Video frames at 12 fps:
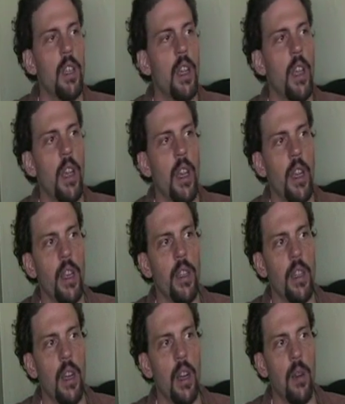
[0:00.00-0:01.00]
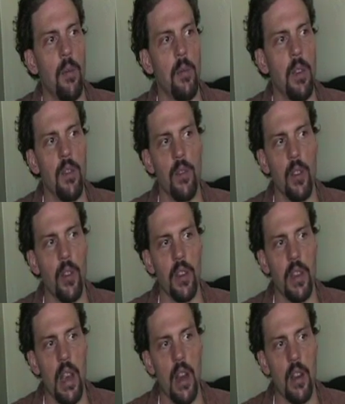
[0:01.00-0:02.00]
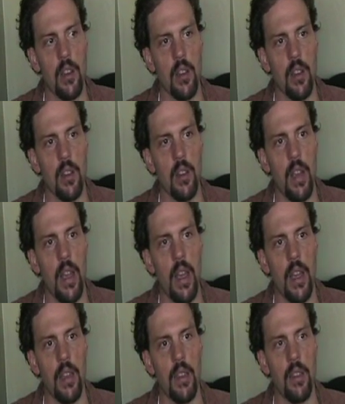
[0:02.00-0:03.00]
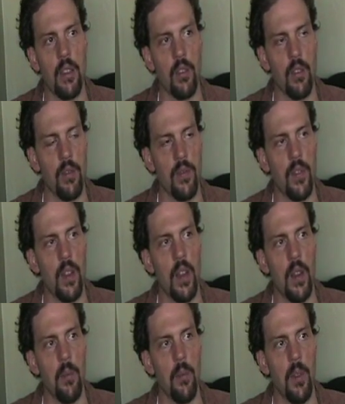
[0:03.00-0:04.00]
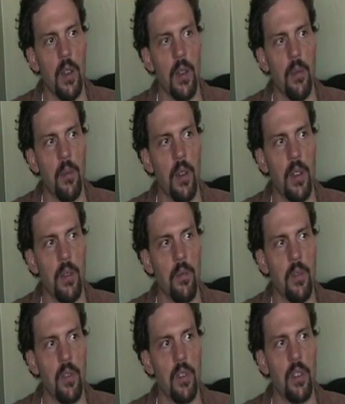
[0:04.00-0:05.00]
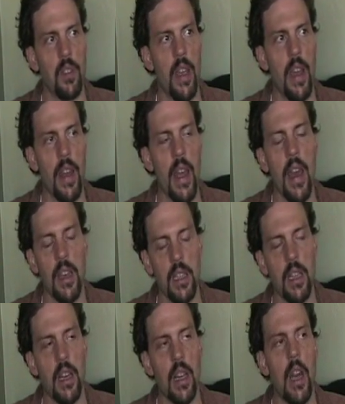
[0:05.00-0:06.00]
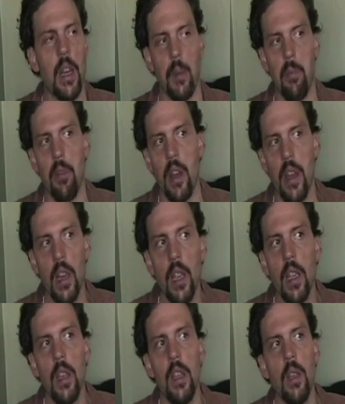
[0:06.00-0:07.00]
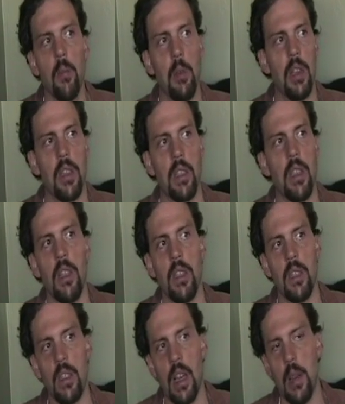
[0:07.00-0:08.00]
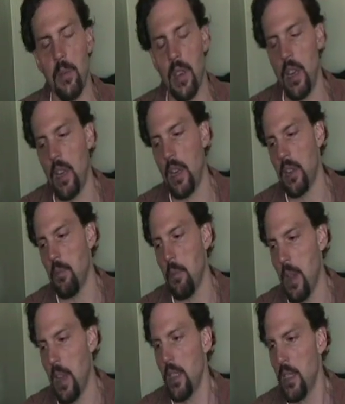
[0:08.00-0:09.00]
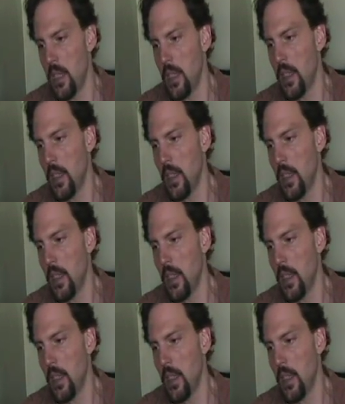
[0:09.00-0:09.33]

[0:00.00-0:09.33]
And um, even though the character had sort of um, uh, uh, had had a psychotic break, because he had stopped taking his meds,